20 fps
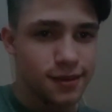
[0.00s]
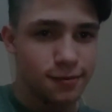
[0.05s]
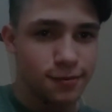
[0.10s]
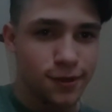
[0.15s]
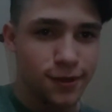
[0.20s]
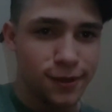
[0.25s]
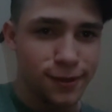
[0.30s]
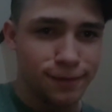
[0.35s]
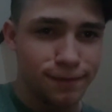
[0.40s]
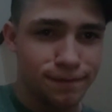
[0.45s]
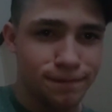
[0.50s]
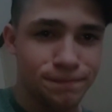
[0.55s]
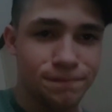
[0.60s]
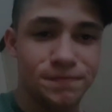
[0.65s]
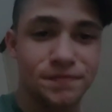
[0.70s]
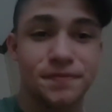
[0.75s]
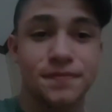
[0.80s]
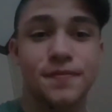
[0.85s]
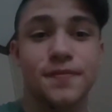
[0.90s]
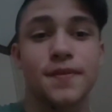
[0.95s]
But
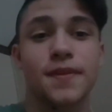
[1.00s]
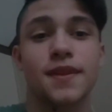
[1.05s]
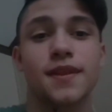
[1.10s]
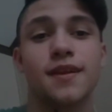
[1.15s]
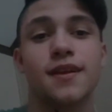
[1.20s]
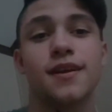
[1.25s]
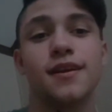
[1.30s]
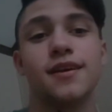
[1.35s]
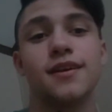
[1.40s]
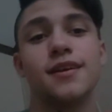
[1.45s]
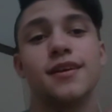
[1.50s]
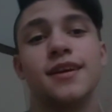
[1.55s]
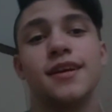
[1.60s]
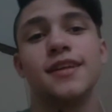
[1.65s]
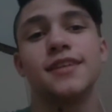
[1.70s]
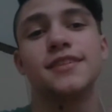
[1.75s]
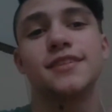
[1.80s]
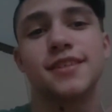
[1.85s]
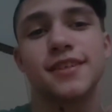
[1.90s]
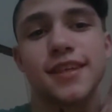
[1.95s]

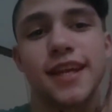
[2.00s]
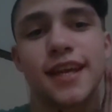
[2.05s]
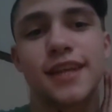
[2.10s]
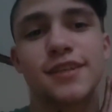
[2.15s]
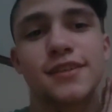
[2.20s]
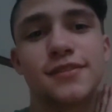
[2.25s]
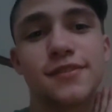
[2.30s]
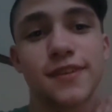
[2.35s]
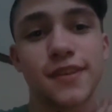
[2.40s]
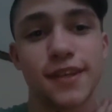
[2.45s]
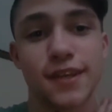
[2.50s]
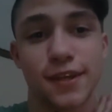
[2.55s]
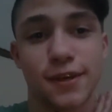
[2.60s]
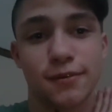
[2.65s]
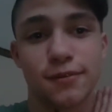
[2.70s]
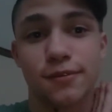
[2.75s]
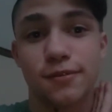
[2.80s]
in today's video